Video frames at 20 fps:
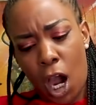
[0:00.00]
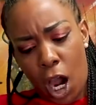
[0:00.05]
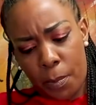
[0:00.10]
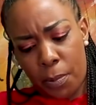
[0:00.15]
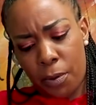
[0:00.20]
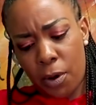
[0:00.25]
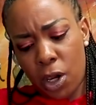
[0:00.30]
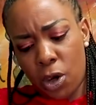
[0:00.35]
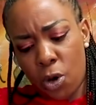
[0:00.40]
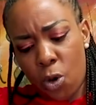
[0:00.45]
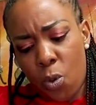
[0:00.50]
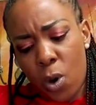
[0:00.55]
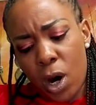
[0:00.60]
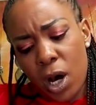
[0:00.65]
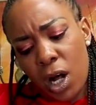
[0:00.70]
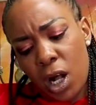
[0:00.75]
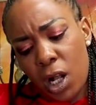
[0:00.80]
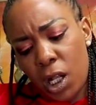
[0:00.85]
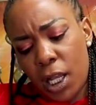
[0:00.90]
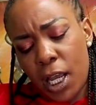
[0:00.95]
I pray you're
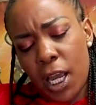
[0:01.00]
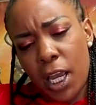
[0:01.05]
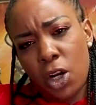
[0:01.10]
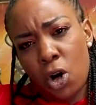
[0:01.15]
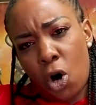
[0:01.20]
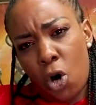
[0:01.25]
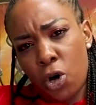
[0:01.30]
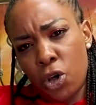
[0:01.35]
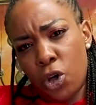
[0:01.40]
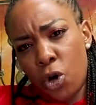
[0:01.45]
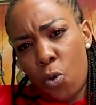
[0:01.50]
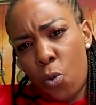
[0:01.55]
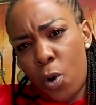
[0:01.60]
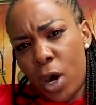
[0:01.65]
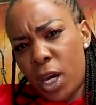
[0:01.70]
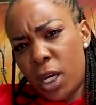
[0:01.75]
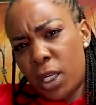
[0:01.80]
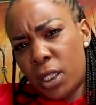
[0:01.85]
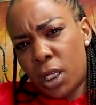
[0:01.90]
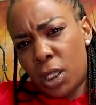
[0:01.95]
well in all your
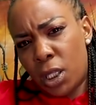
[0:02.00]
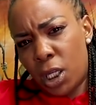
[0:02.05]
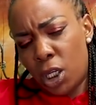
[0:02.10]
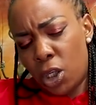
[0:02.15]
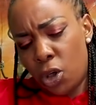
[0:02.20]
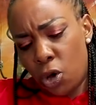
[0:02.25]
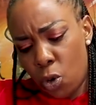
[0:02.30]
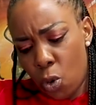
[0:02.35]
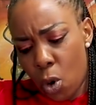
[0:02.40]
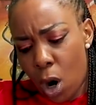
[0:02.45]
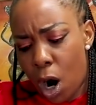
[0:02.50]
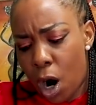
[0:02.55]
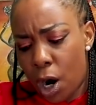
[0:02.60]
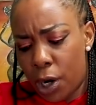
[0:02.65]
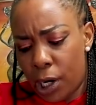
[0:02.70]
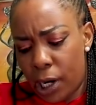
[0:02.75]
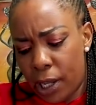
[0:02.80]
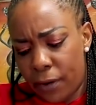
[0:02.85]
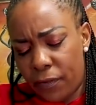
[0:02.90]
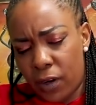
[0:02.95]
ways and that you are
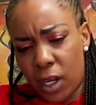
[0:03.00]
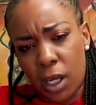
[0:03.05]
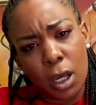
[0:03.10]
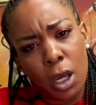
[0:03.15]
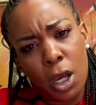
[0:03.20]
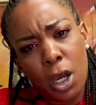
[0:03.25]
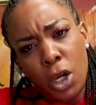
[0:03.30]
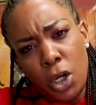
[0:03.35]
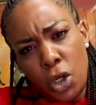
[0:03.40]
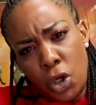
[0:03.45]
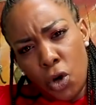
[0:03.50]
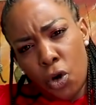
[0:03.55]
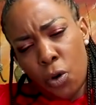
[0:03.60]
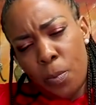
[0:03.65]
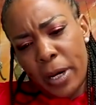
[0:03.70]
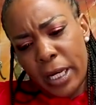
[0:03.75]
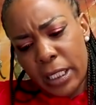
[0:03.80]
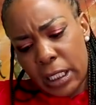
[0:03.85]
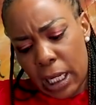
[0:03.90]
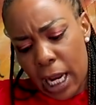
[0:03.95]
living your
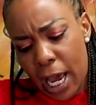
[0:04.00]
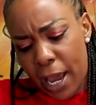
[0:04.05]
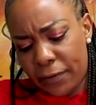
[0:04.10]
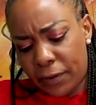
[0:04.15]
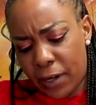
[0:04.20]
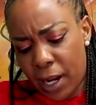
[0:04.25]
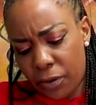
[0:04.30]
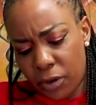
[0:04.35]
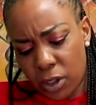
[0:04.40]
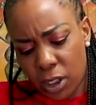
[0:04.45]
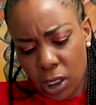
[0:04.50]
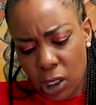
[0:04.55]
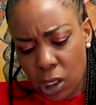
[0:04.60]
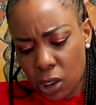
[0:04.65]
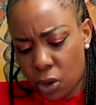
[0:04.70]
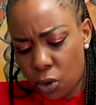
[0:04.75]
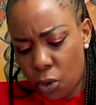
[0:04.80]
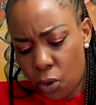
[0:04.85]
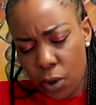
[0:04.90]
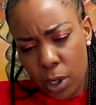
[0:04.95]
best life. Now, this is a
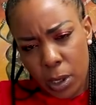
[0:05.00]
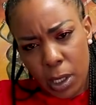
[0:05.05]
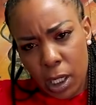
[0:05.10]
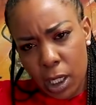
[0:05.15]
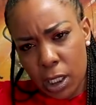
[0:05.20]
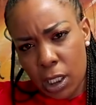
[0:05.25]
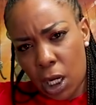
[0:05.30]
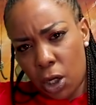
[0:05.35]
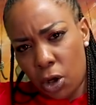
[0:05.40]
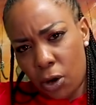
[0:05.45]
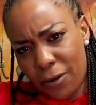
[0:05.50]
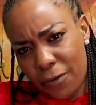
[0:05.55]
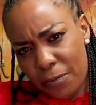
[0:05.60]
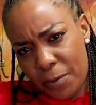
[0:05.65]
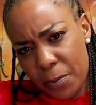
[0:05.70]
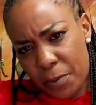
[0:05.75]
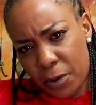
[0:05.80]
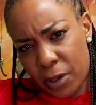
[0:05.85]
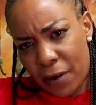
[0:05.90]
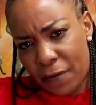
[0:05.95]
story that a lot of
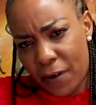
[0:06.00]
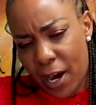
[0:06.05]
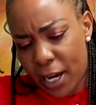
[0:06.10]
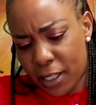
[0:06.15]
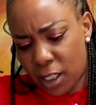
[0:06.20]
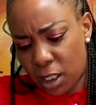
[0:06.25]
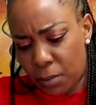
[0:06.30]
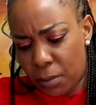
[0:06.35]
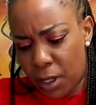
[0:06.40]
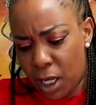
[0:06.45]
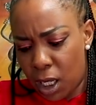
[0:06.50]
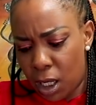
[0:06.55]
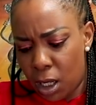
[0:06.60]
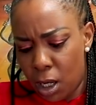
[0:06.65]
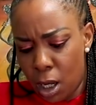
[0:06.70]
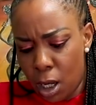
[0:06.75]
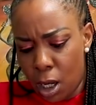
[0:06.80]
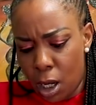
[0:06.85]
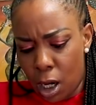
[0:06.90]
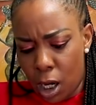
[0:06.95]
people have asked me
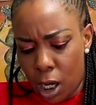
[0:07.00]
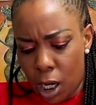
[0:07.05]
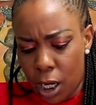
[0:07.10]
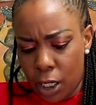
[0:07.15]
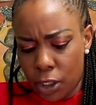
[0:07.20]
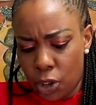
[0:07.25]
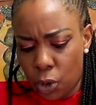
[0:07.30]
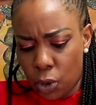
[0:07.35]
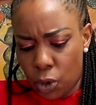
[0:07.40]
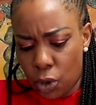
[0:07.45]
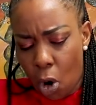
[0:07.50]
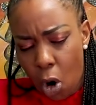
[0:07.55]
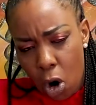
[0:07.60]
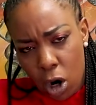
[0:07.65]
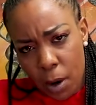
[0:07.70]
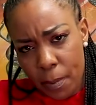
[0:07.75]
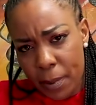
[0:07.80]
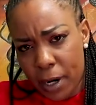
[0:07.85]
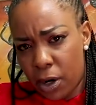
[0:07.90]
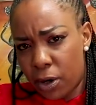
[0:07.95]
to
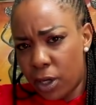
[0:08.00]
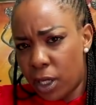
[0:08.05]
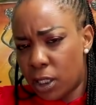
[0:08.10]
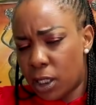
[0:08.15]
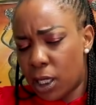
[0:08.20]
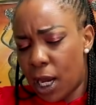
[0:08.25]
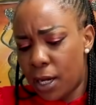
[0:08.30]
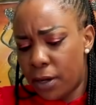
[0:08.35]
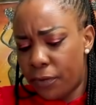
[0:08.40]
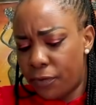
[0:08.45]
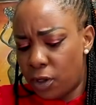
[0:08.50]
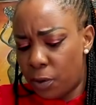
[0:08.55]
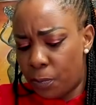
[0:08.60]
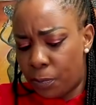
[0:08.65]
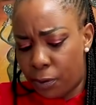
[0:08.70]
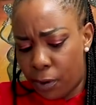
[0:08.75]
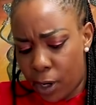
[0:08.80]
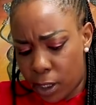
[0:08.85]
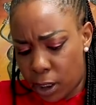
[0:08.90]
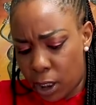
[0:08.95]
talk about. It's kind of
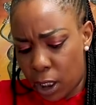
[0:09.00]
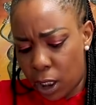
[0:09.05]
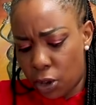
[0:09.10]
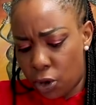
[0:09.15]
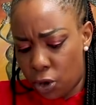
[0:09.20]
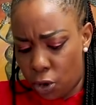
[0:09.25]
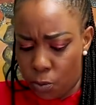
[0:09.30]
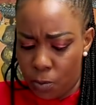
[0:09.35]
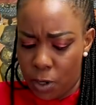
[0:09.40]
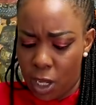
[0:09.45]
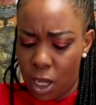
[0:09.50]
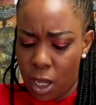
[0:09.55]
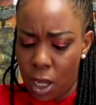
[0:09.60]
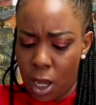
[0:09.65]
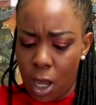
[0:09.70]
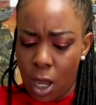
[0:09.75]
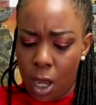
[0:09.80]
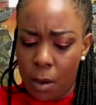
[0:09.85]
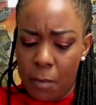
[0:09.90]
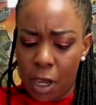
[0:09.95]
depressing to me
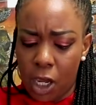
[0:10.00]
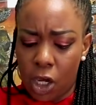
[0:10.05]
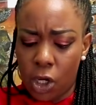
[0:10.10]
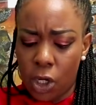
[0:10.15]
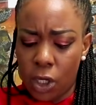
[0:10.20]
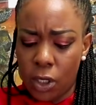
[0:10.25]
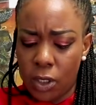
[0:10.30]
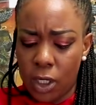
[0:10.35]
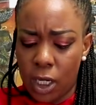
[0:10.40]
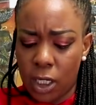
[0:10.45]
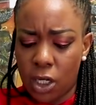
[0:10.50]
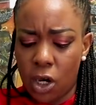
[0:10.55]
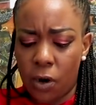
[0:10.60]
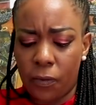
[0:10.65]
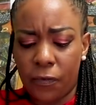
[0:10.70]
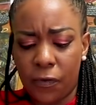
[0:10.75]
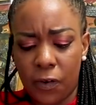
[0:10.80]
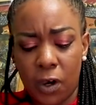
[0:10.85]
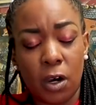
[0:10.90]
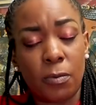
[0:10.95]
because it
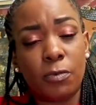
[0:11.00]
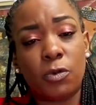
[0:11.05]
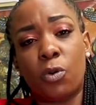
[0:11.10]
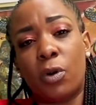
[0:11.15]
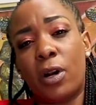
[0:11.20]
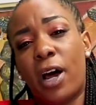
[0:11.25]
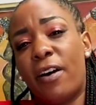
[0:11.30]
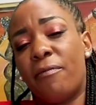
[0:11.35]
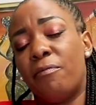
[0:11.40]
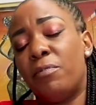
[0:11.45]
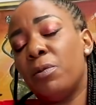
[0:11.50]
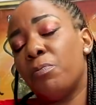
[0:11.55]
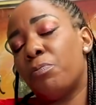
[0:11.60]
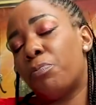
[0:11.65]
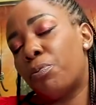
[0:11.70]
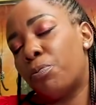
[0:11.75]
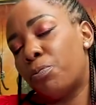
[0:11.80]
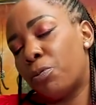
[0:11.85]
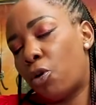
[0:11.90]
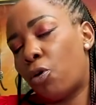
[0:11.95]
confirms what I've been
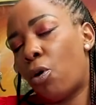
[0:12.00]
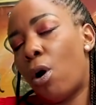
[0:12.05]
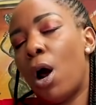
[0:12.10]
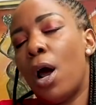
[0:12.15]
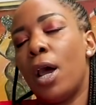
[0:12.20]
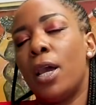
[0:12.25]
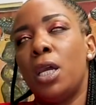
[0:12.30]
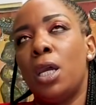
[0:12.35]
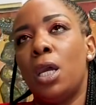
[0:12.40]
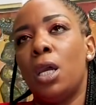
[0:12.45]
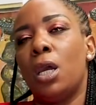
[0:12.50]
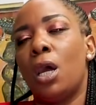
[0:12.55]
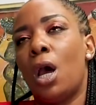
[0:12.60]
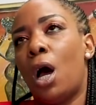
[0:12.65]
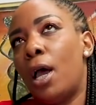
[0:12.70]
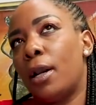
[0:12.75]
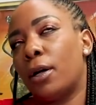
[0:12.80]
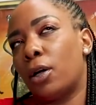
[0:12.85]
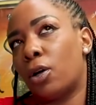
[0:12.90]
crying